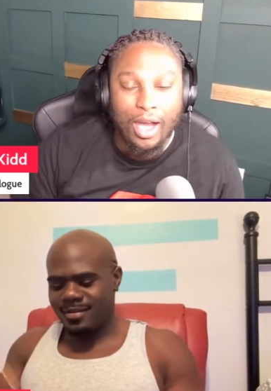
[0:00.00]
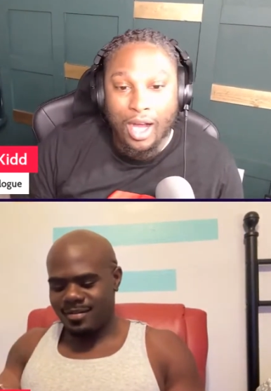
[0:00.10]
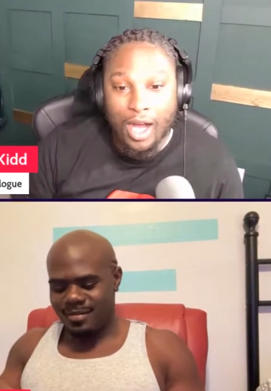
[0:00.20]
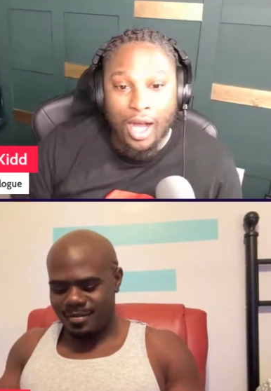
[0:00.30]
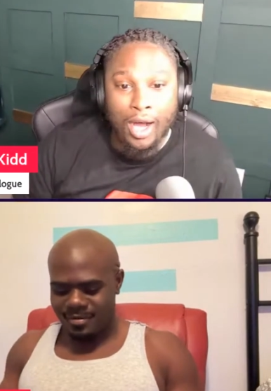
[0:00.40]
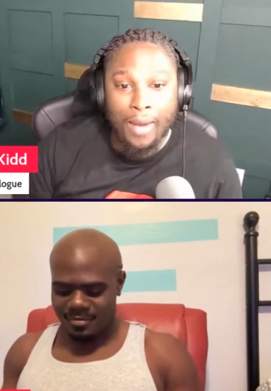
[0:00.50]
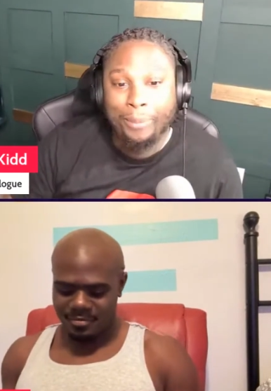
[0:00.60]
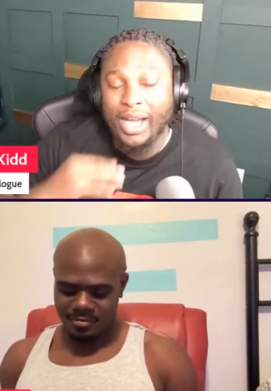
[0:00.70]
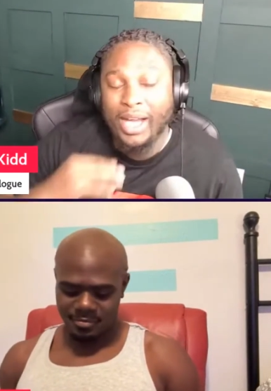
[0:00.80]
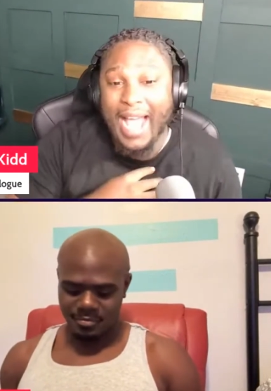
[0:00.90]
Speaker 1: Uh,
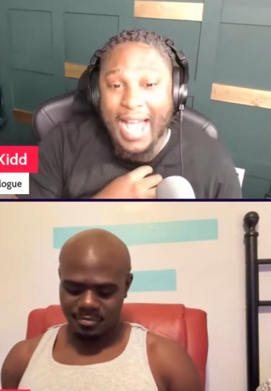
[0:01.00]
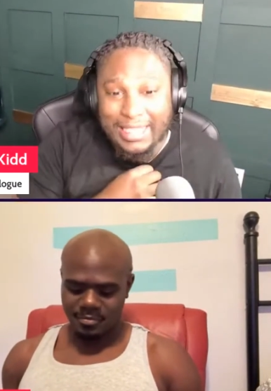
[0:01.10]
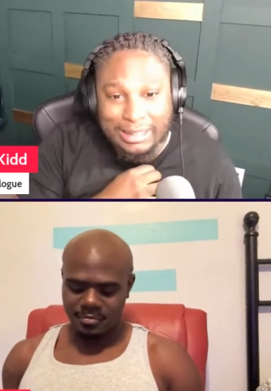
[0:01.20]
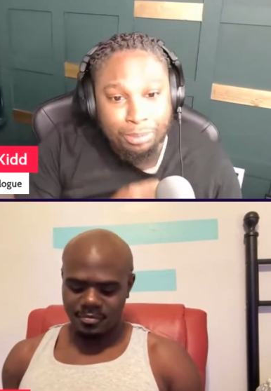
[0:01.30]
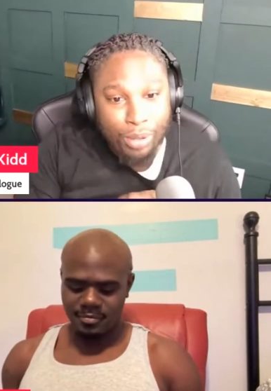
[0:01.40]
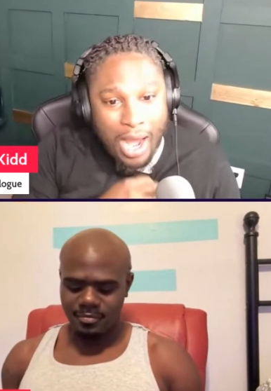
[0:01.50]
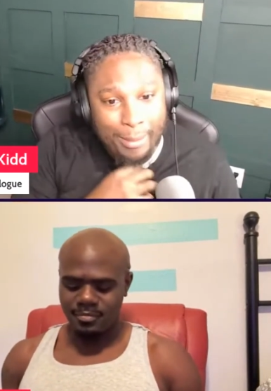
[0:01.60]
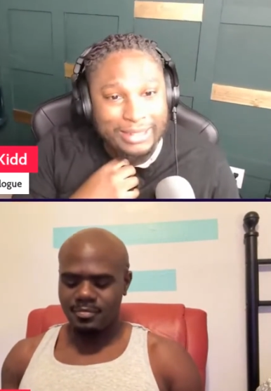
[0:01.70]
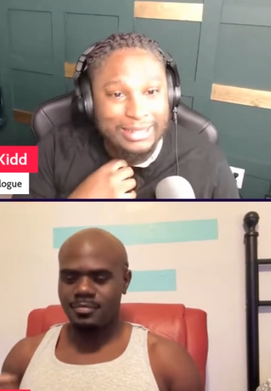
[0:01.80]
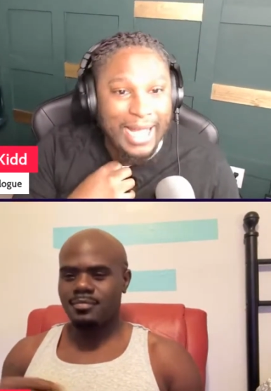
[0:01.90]
but as
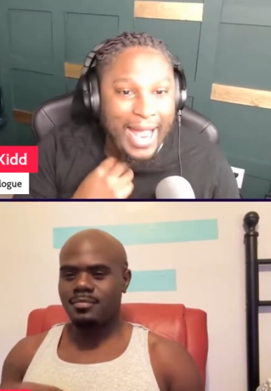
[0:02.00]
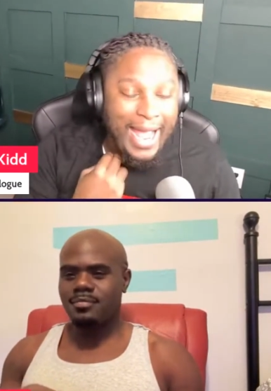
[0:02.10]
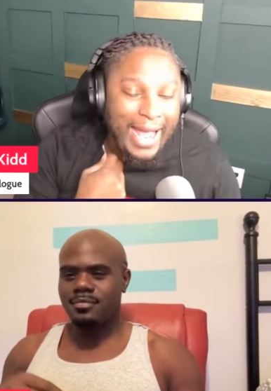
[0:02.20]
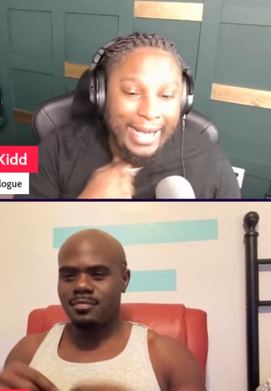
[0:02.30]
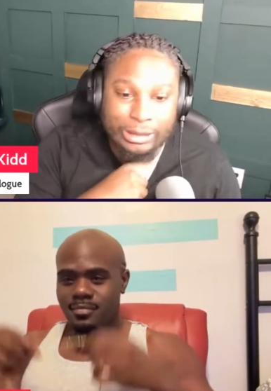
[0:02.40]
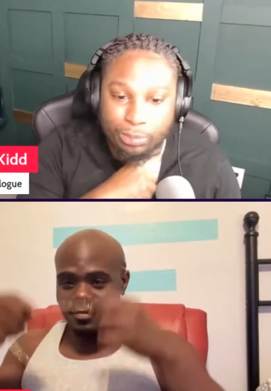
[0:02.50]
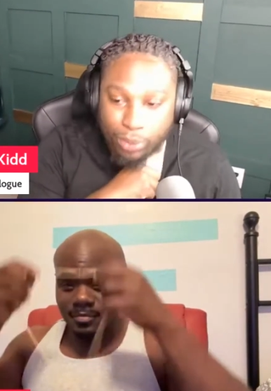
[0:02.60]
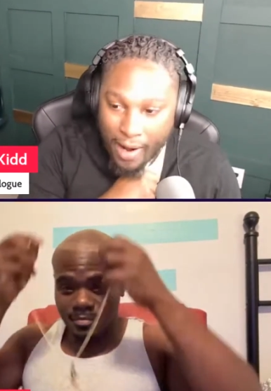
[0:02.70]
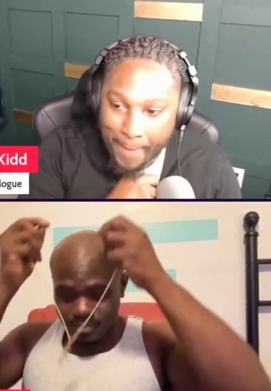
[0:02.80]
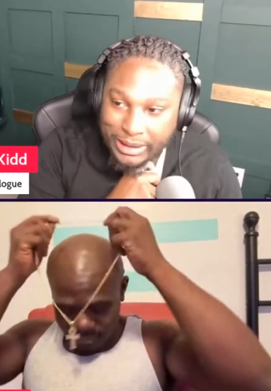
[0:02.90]
promised, as
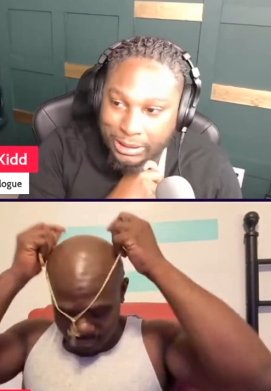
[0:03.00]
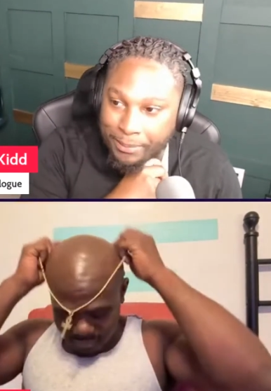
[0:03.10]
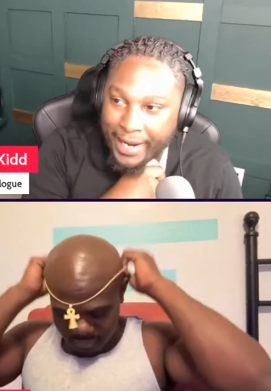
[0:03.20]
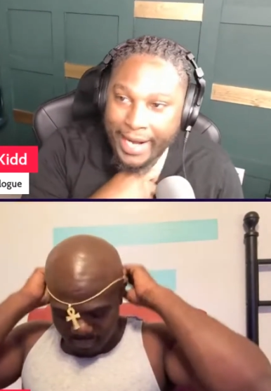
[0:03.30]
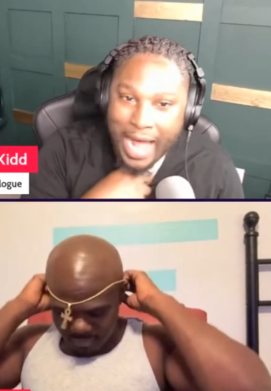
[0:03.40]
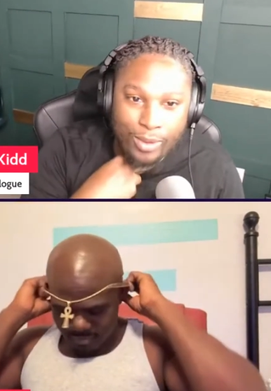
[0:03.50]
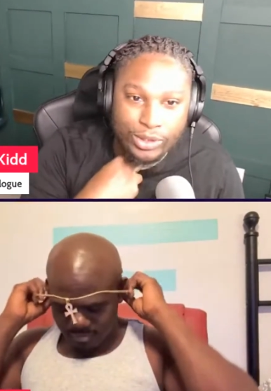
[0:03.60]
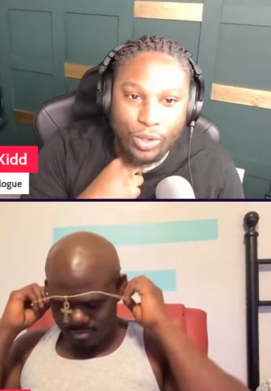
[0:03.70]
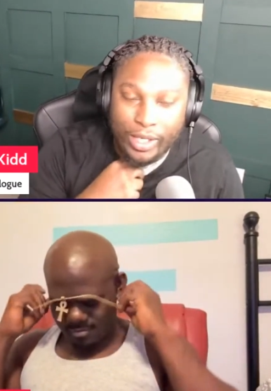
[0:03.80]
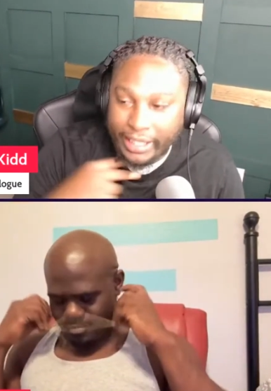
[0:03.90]
promised, man, I
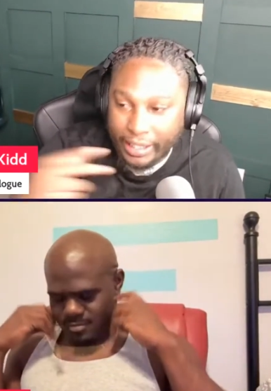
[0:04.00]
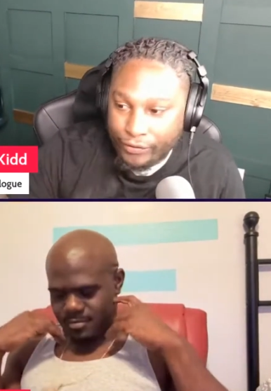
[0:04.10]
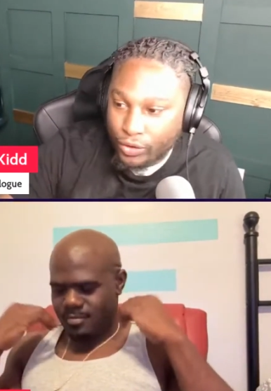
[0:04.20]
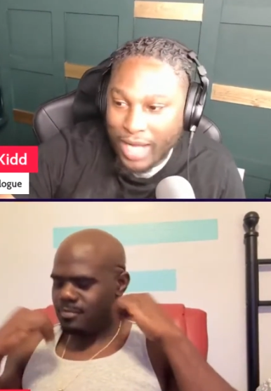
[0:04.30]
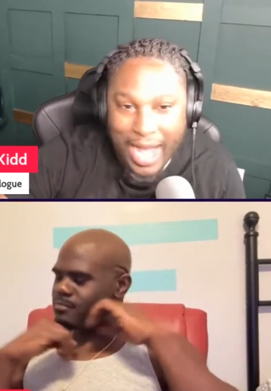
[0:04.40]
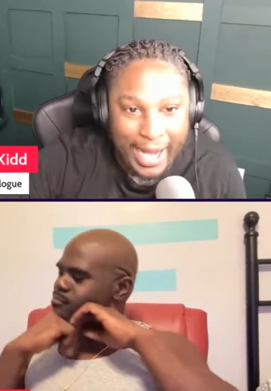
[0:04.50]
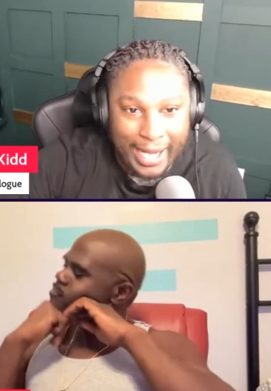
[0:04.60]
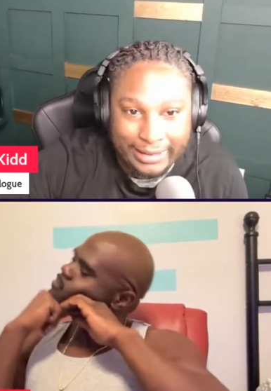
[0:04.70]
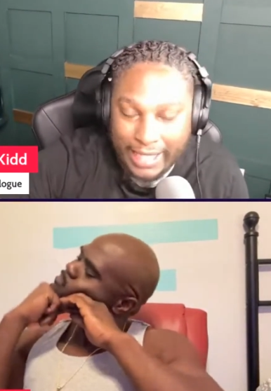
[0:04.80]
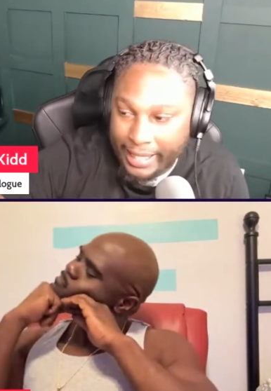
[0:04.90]
was going to give you
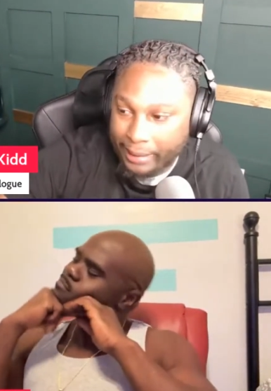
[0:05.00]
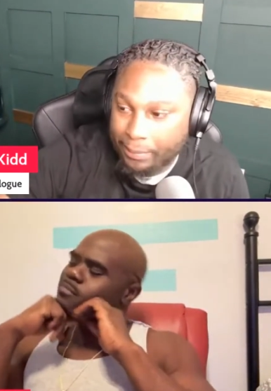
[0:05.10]
guys